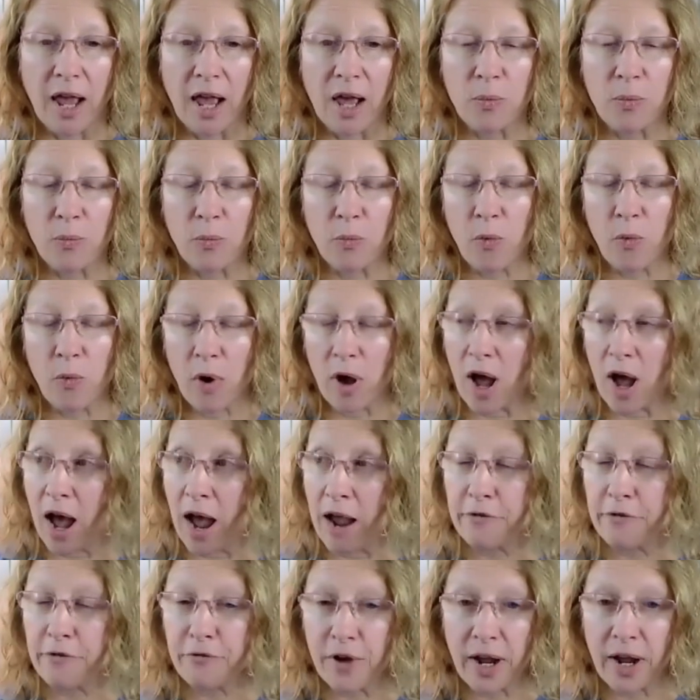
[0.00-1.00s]
And
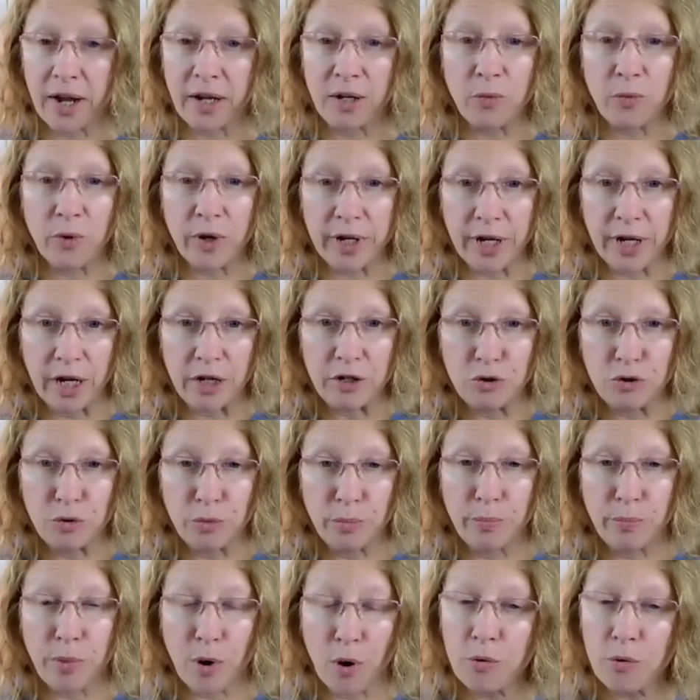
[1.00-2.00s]
I find when I
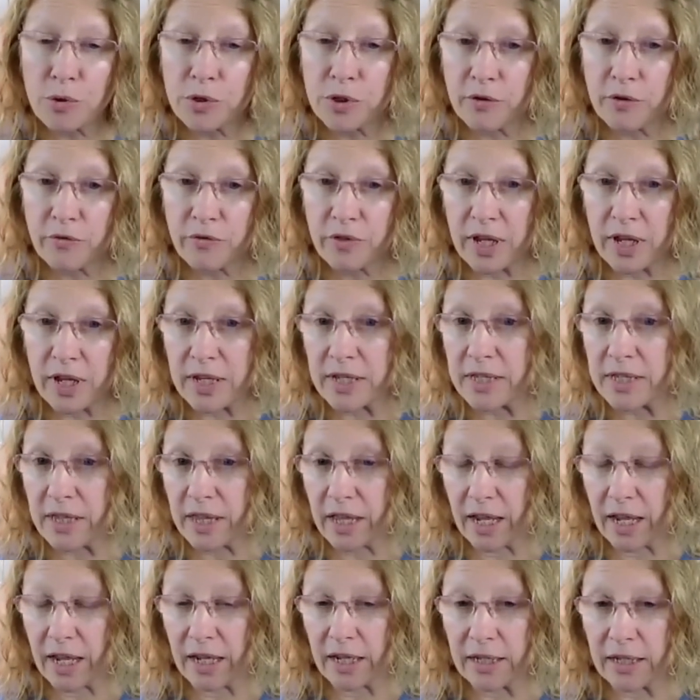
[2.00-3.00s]
do both of these
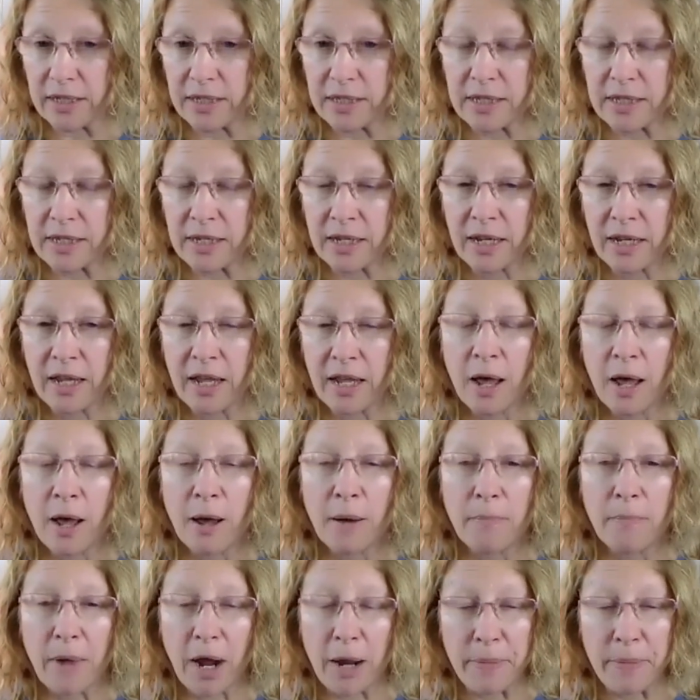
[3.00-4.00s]
things,
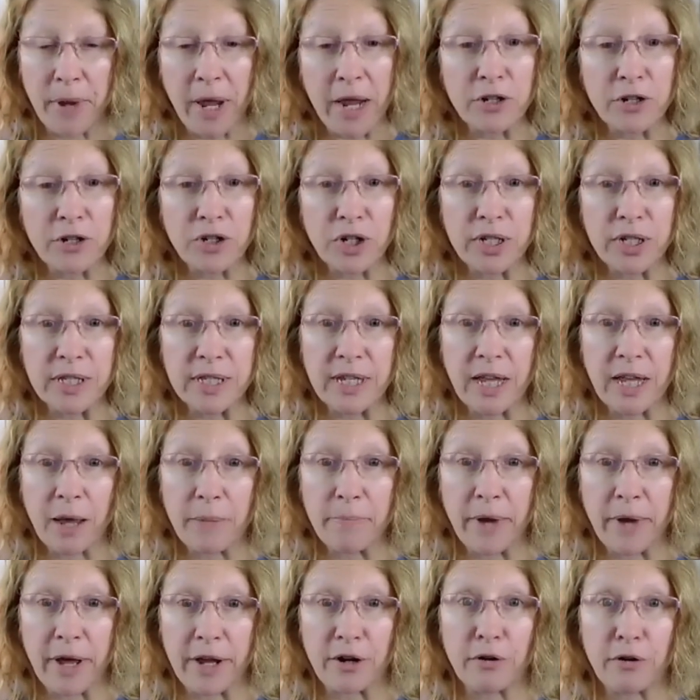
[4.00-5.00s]
my patients
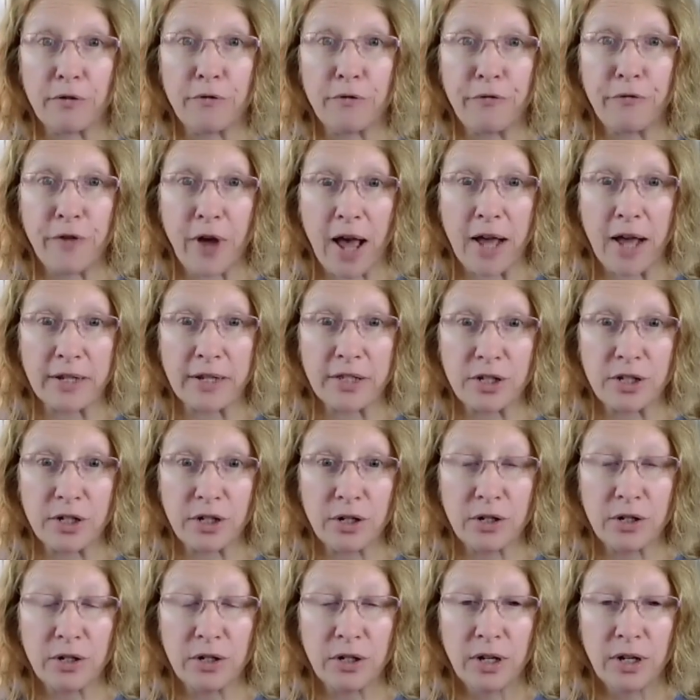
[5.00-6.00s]
get better
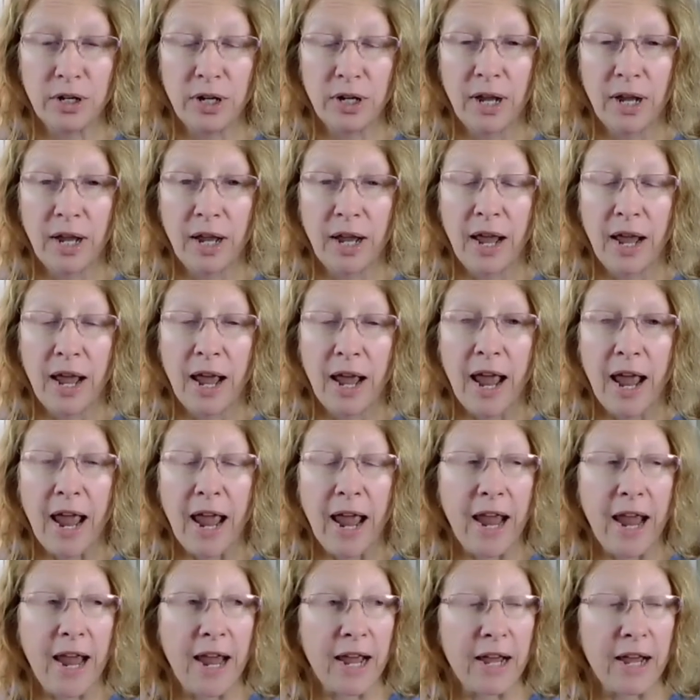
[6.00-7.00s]
faster,
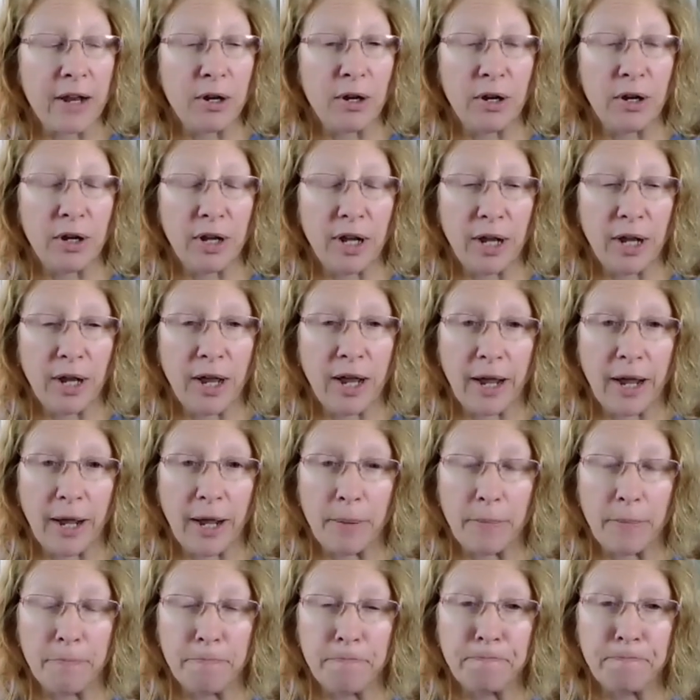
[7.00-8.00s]
and
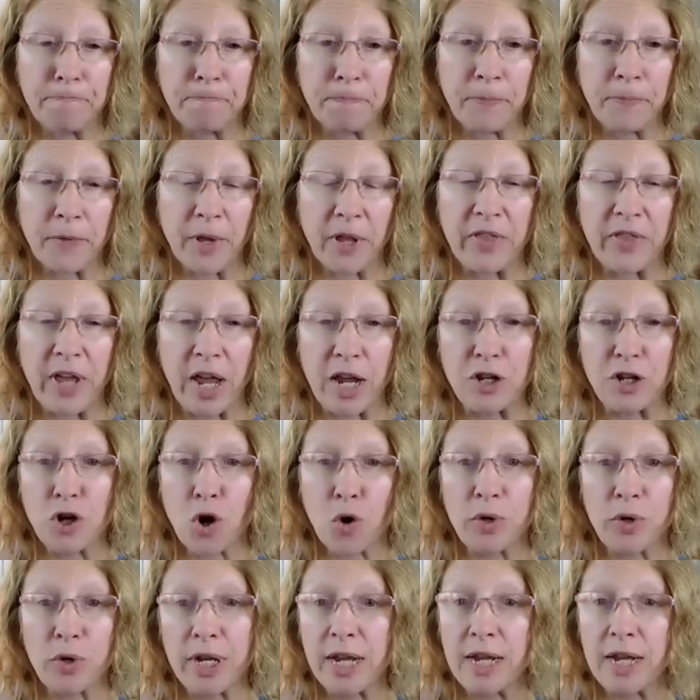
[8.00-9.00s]
they
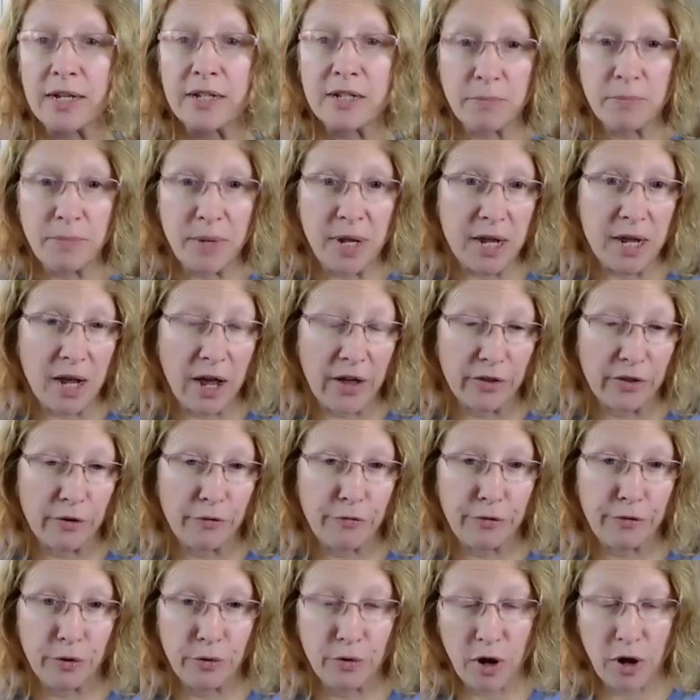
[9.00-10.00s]
don't need to be on
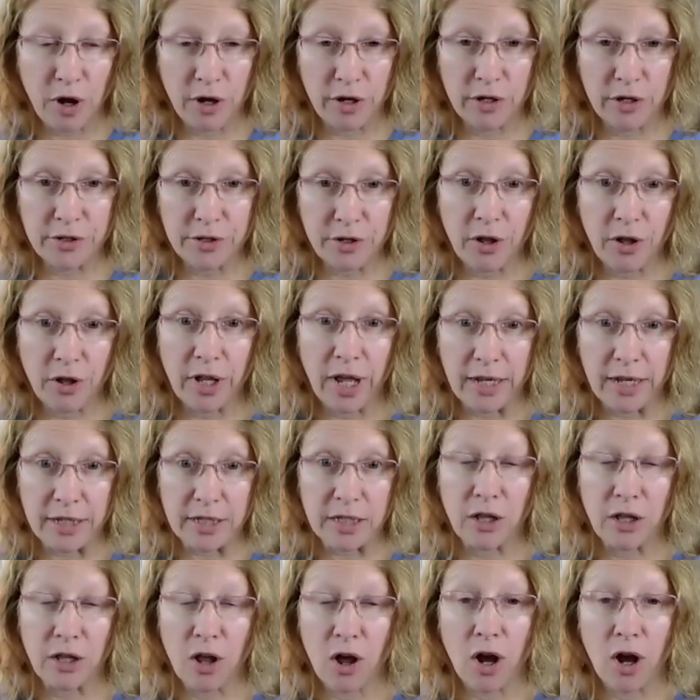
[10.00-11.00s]
the fluconazole
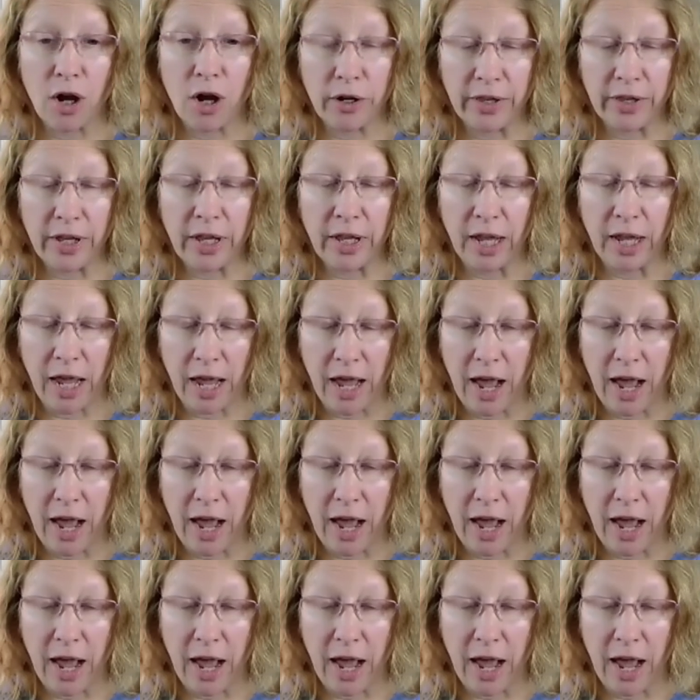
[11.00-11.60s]
as long.